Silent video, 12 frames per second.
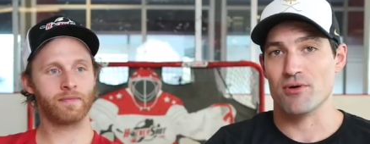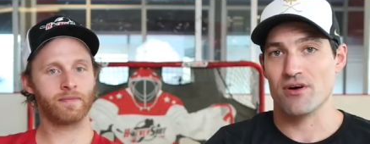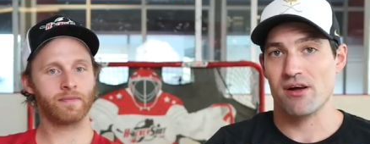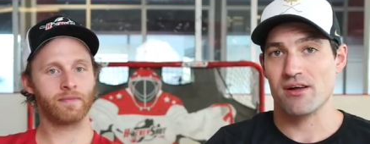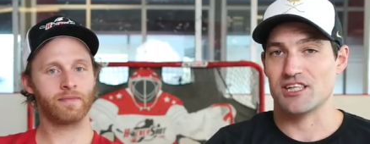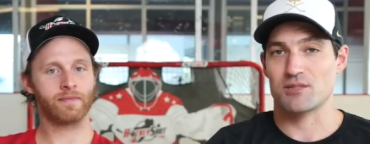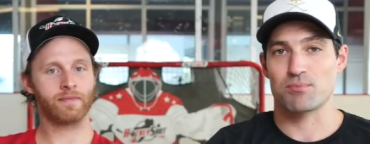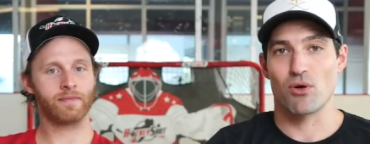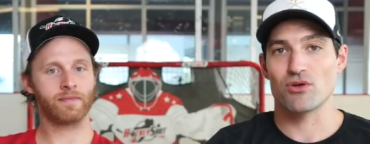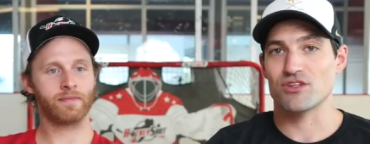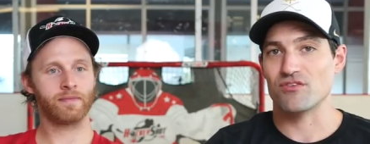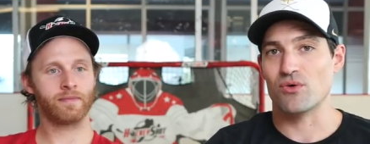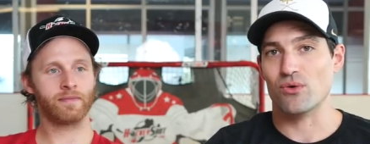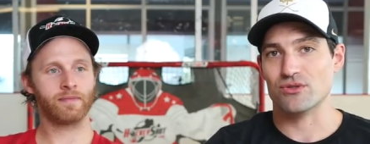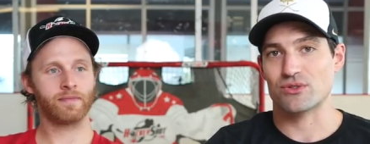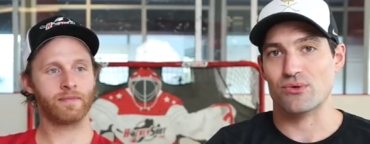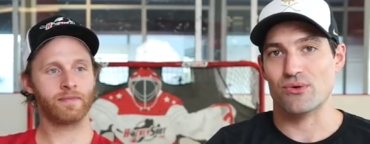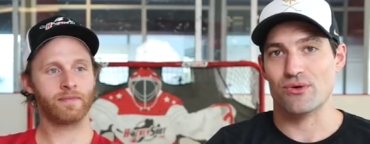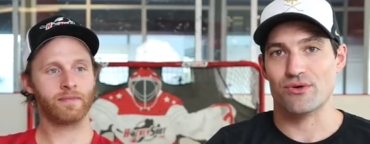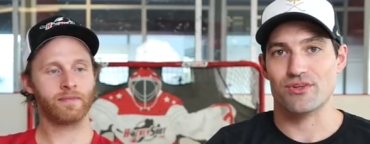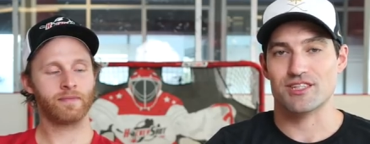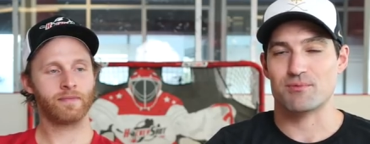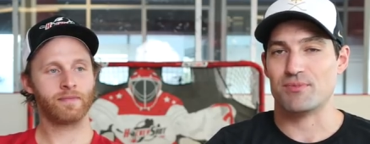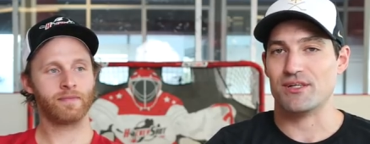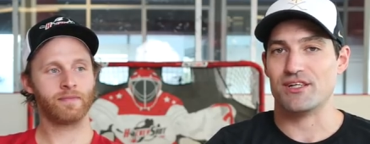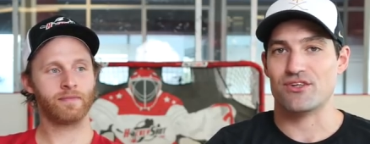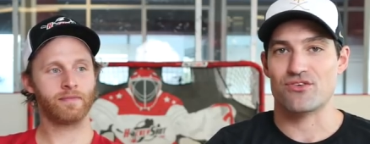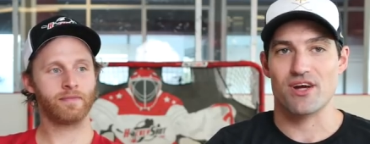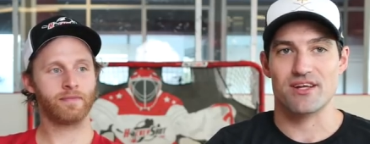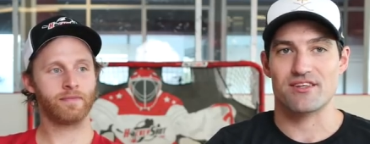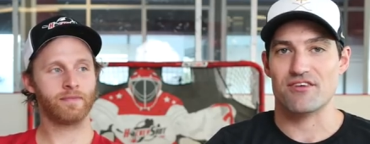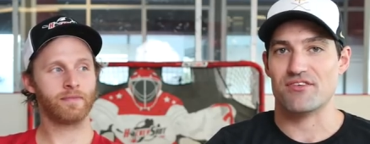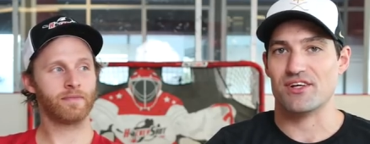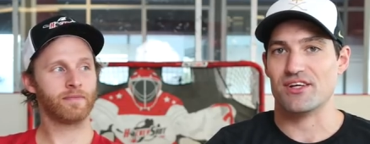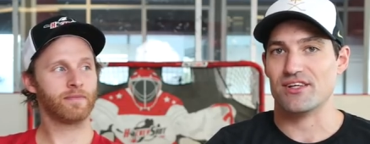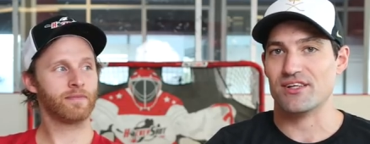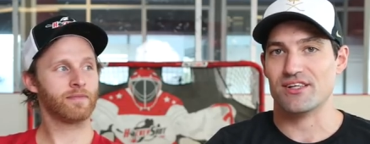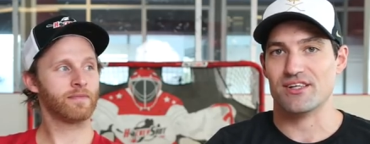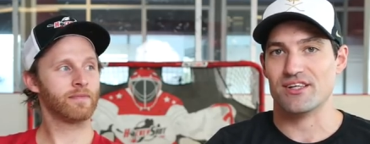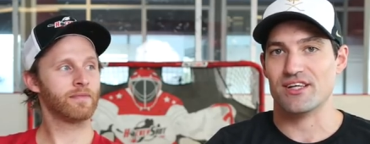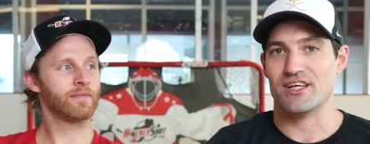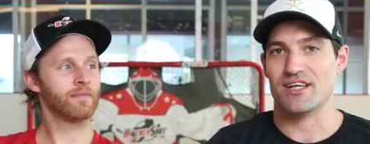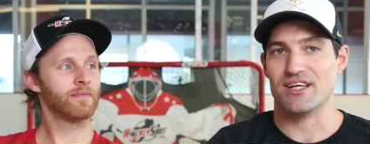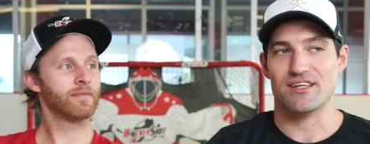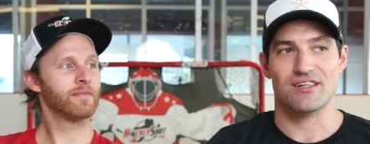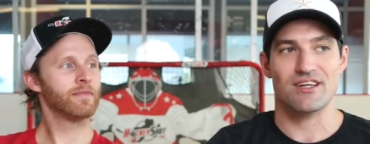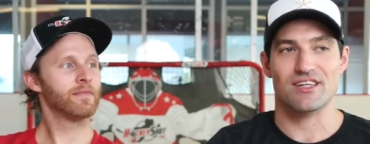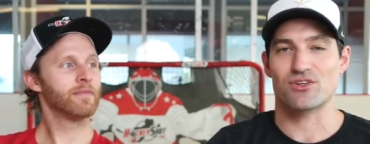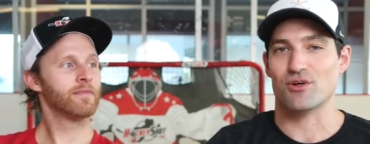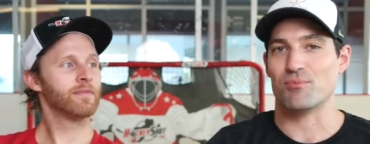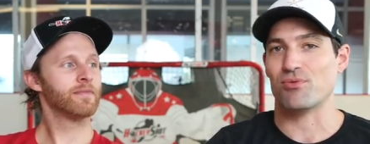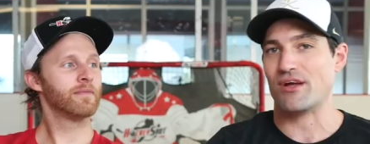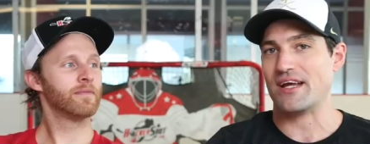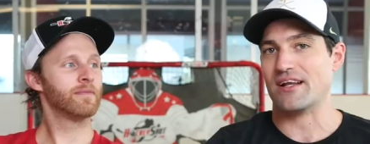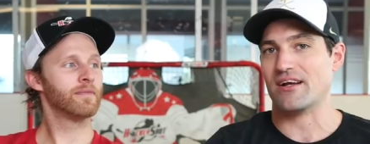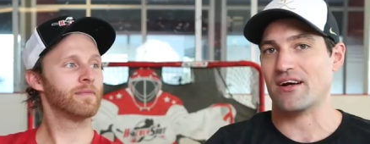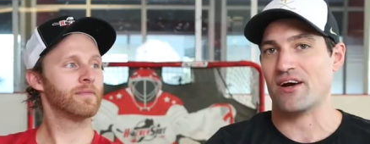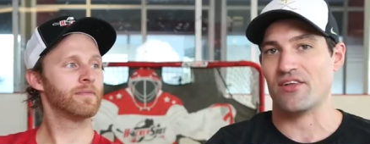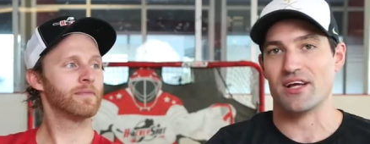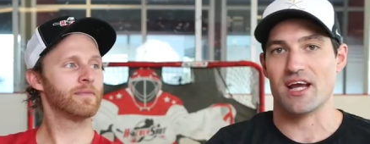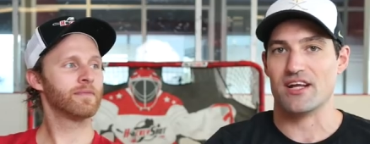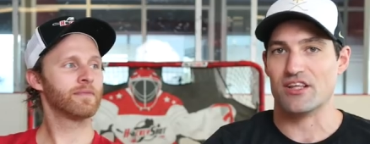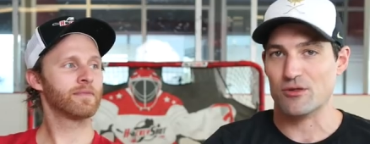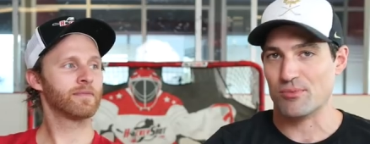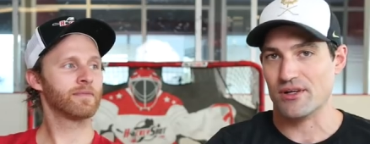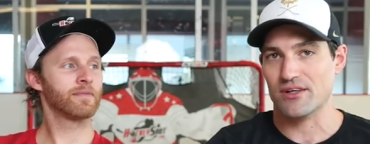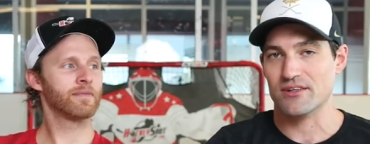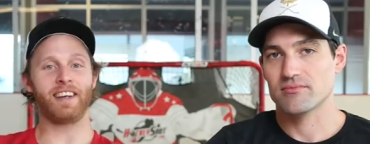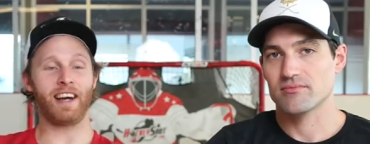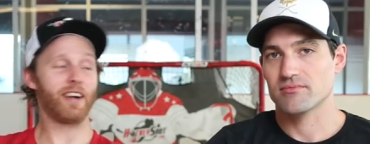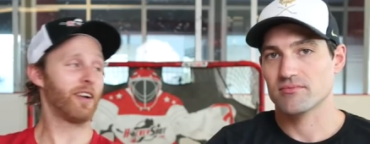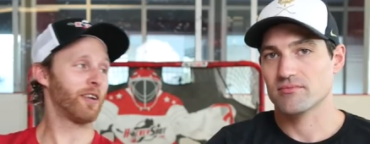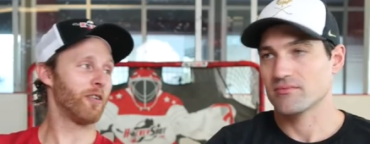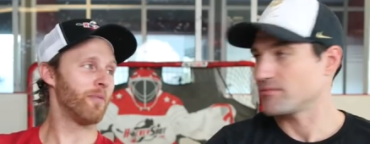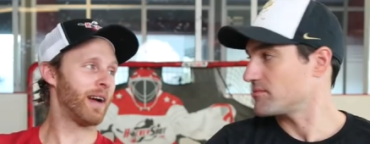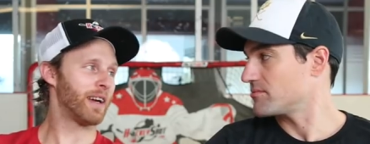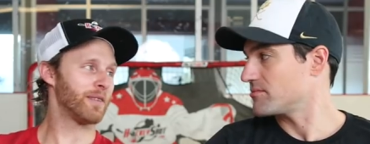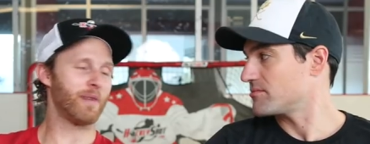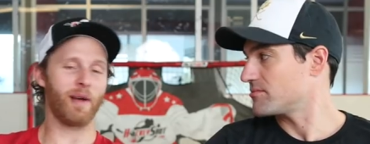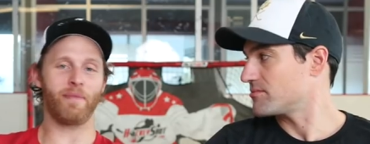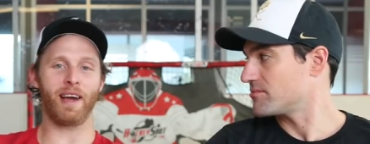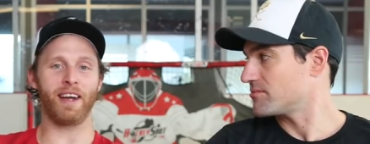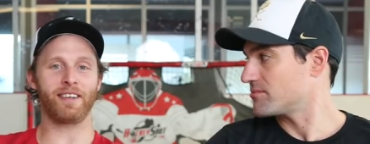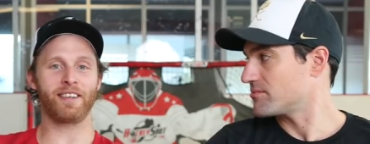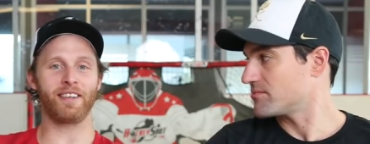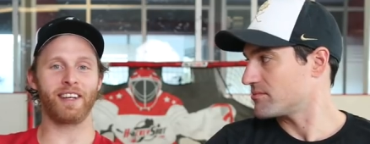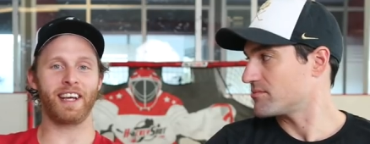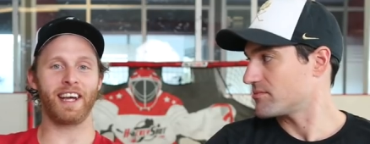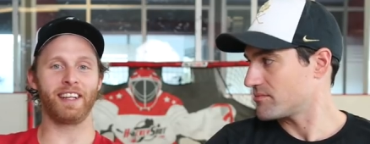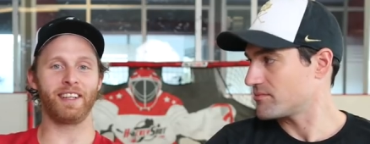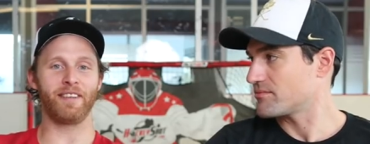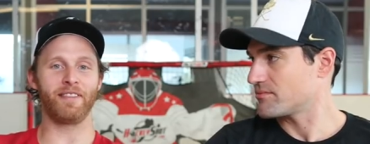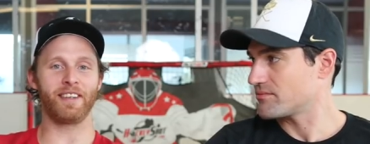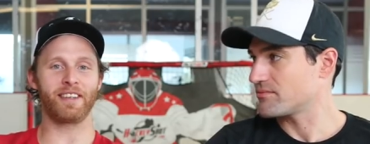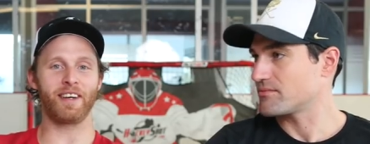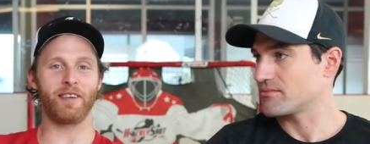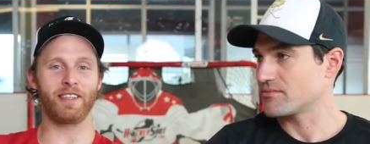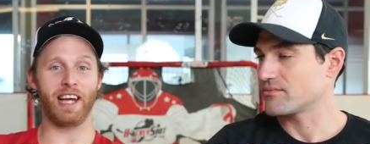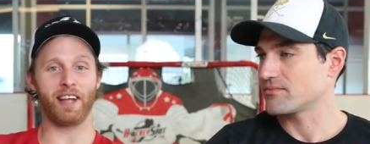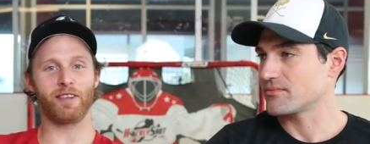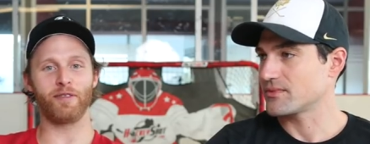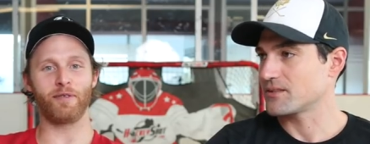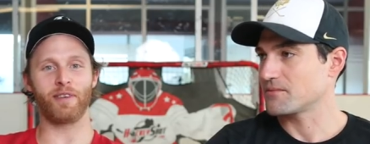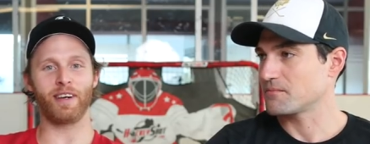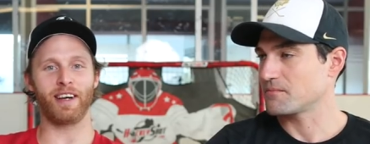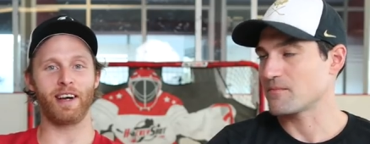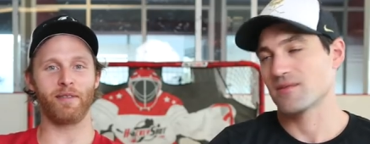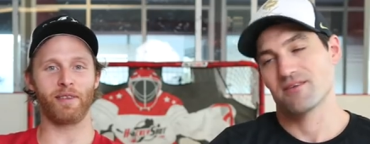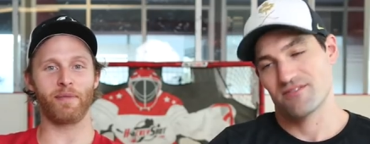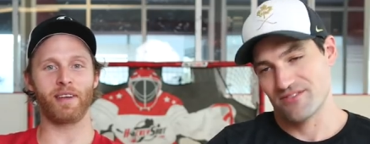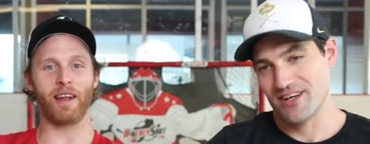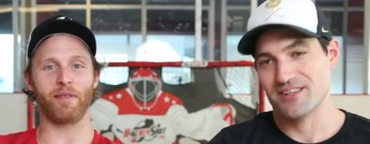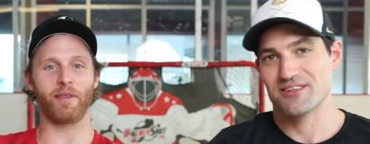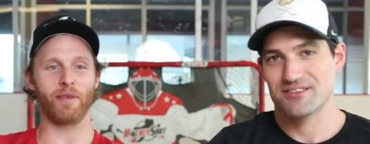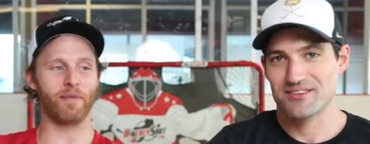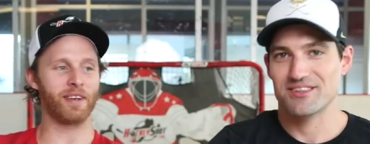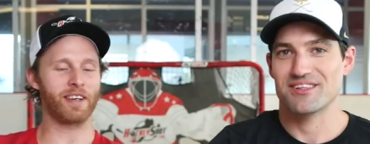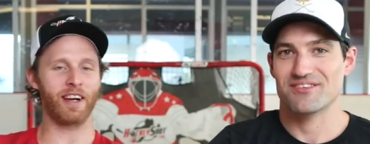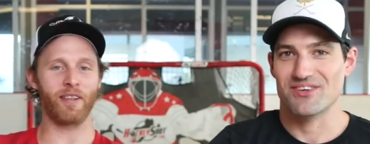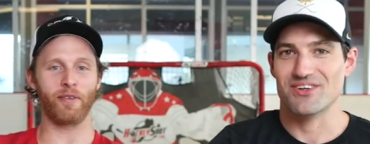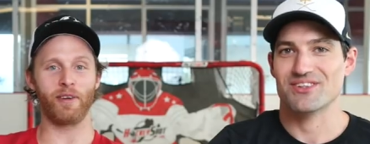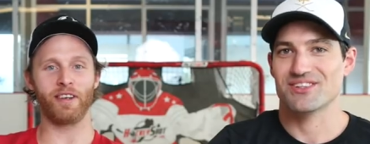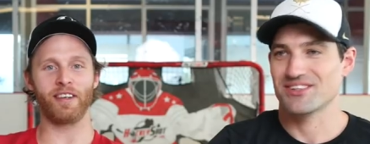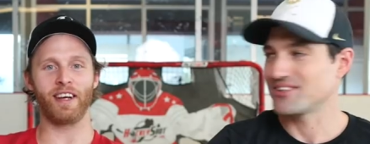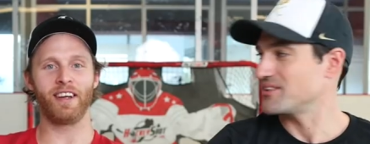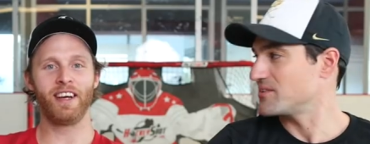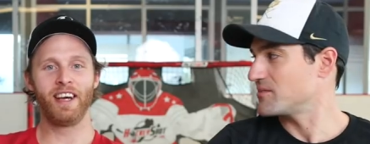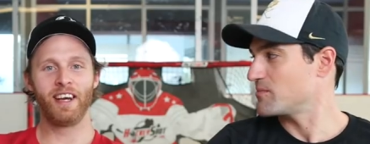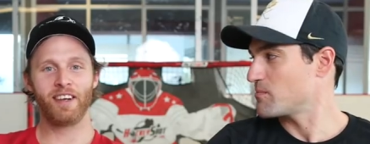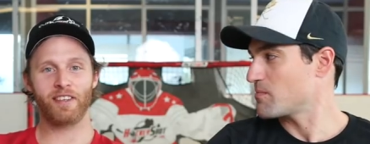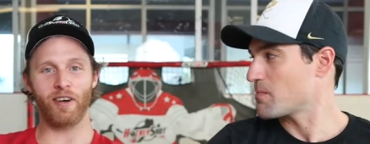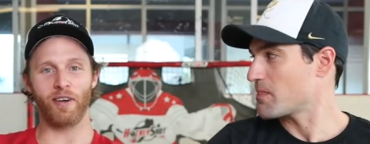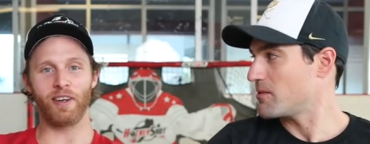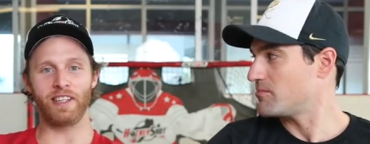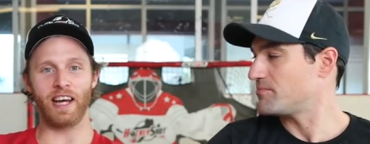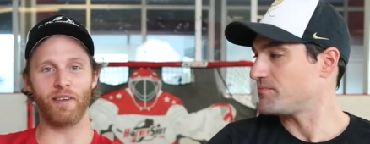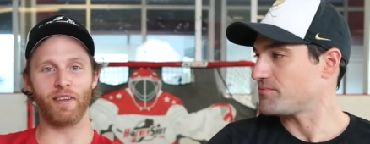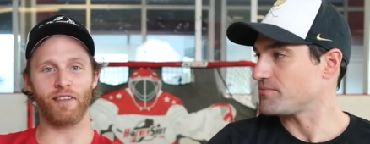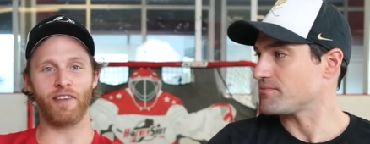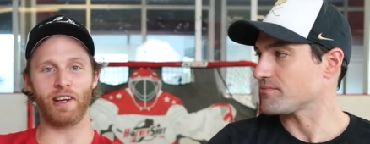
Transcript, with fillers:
Speaker 1: Bure. Explosive goal scorer, the speed, creativity, he, he sort of played unlike any other player. I got
Speaker 2: to go back to my past because I can't leave this out. Datsyuk, uh, I was obsessed with him. He's kind of the reason I started down this